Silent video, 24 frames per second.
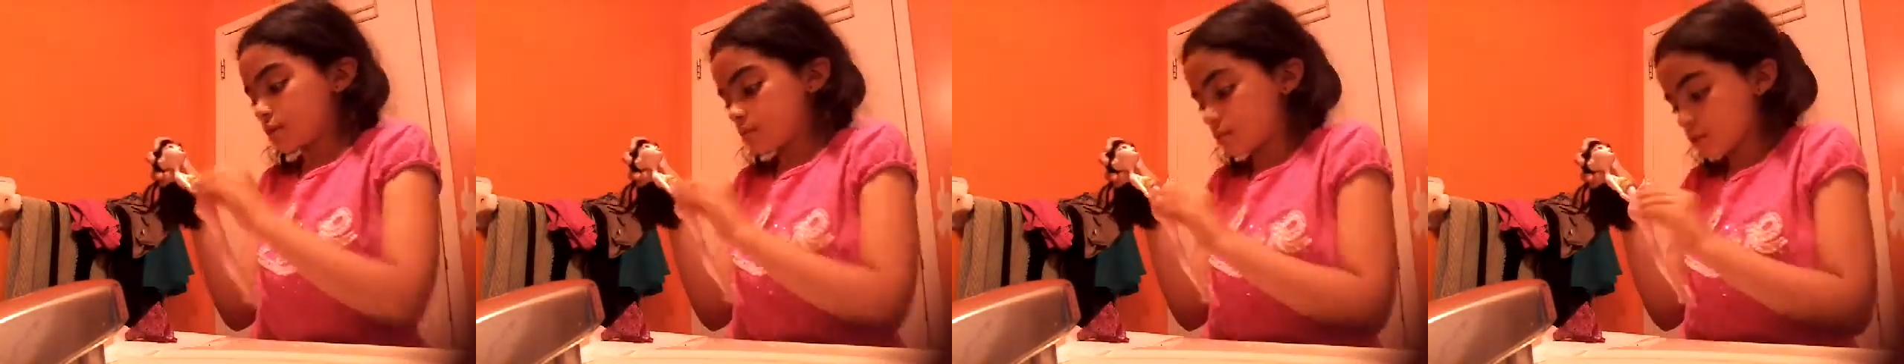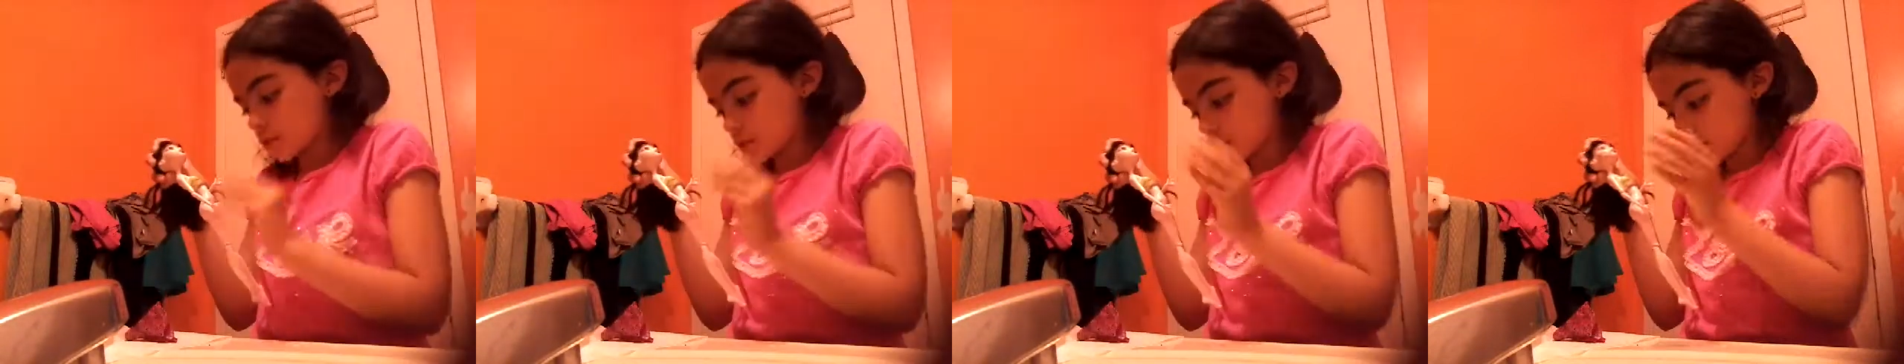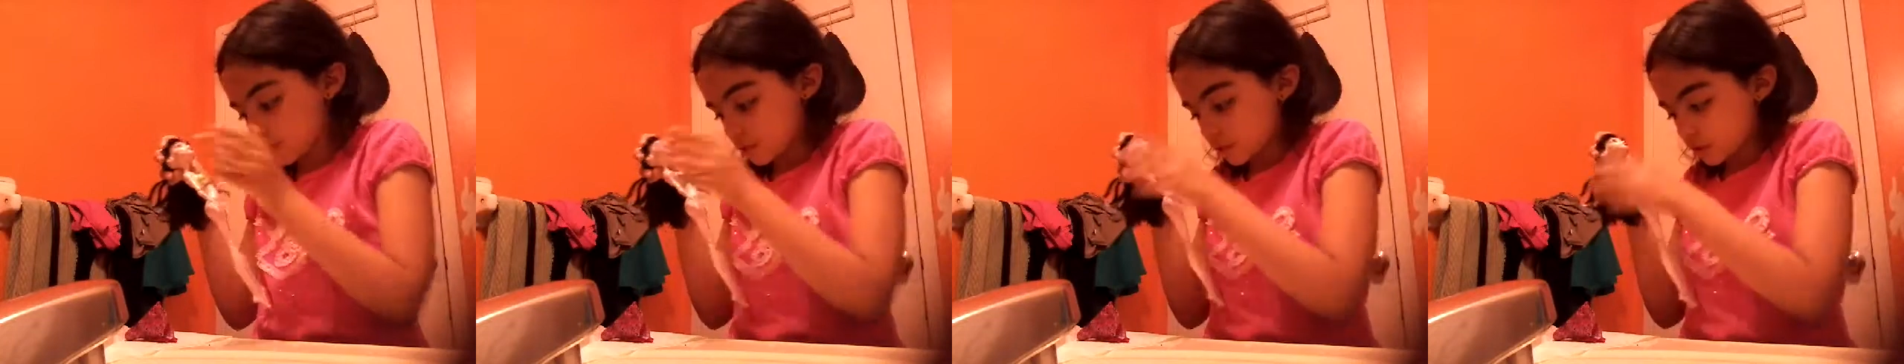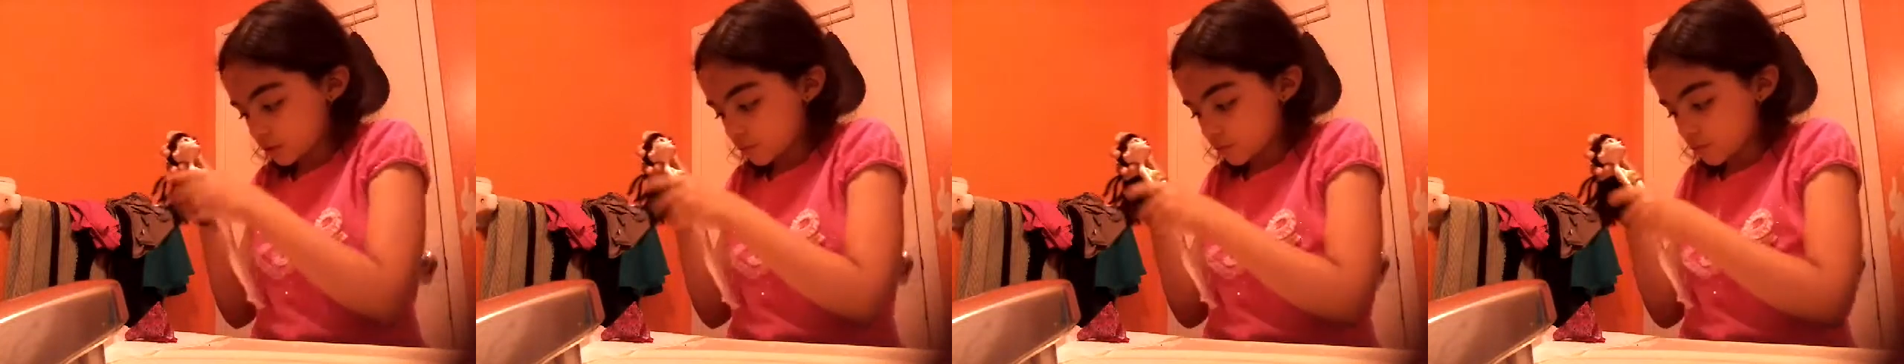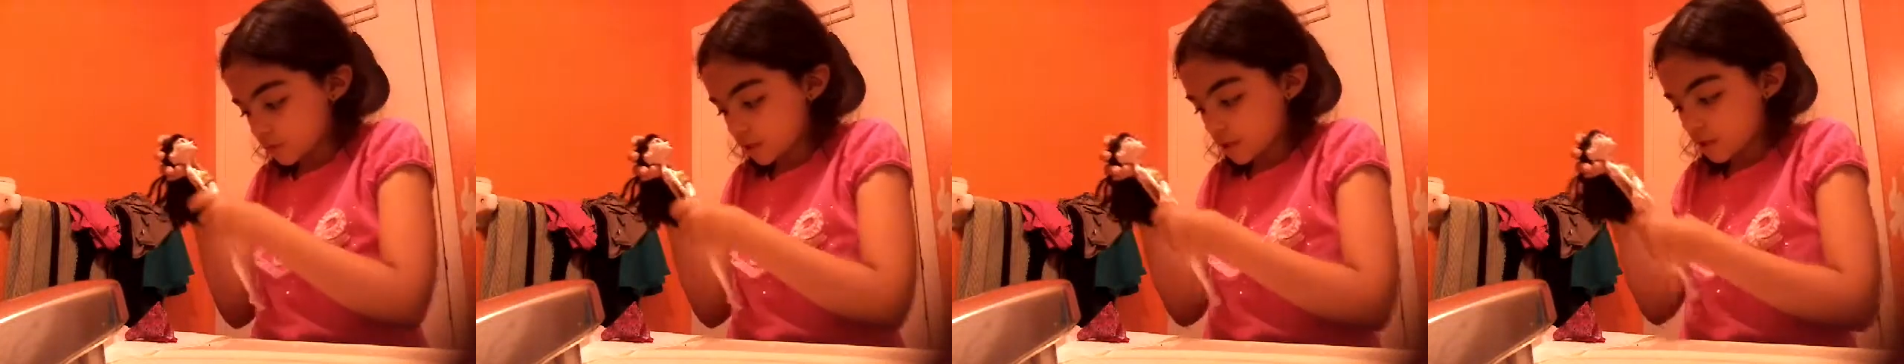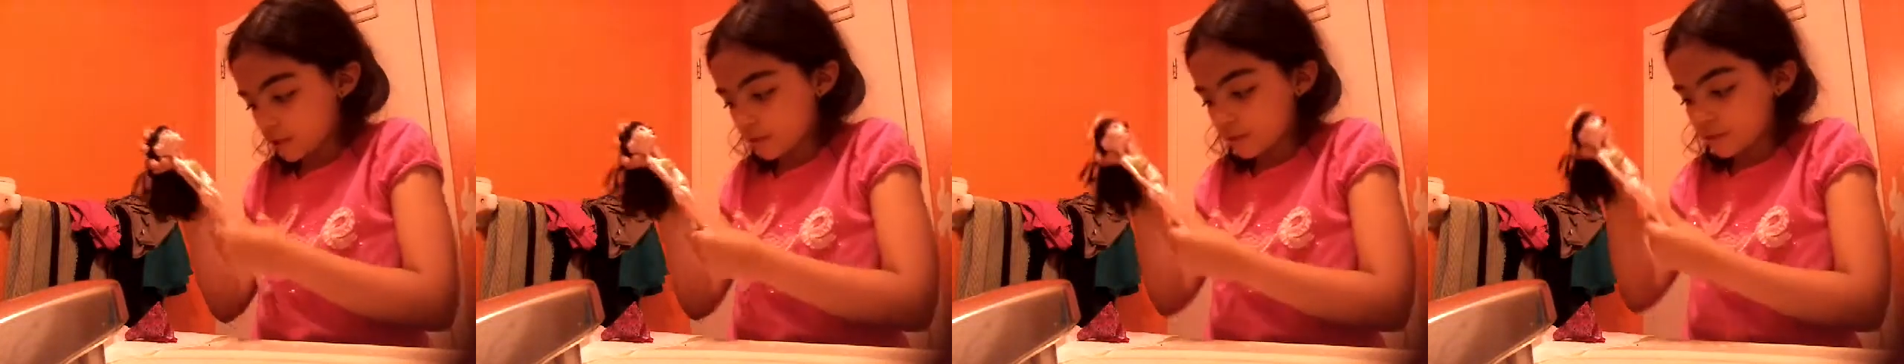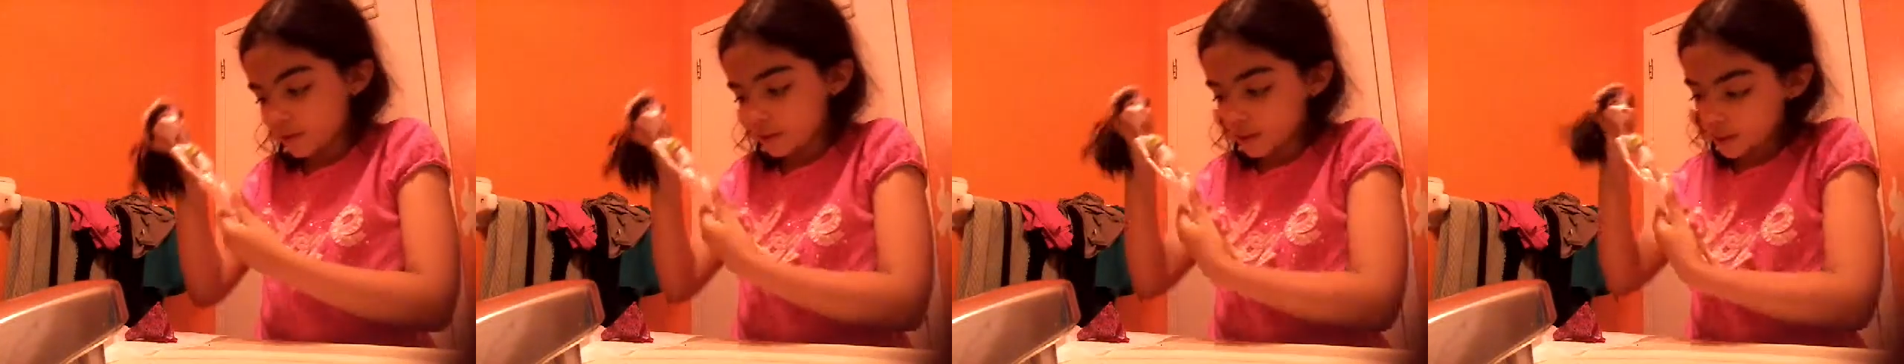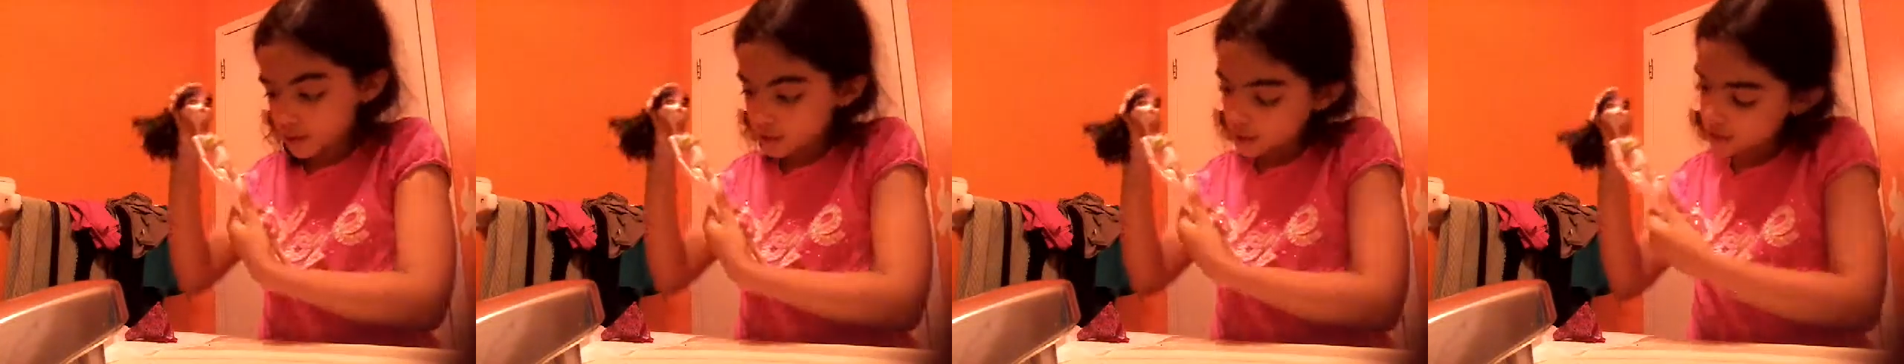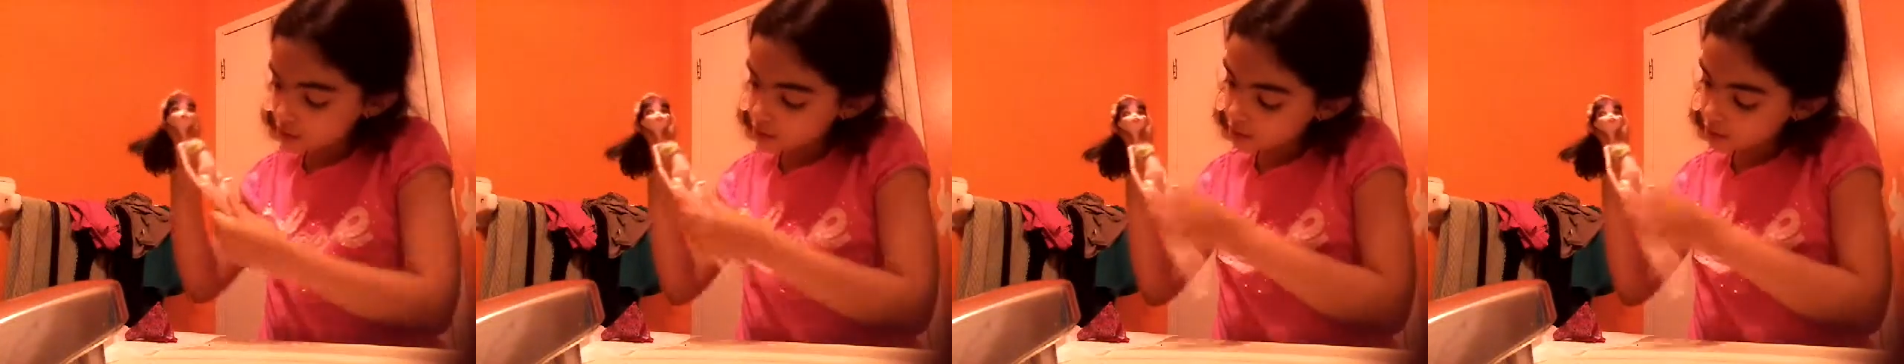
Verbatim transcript: I'm just going to do it like this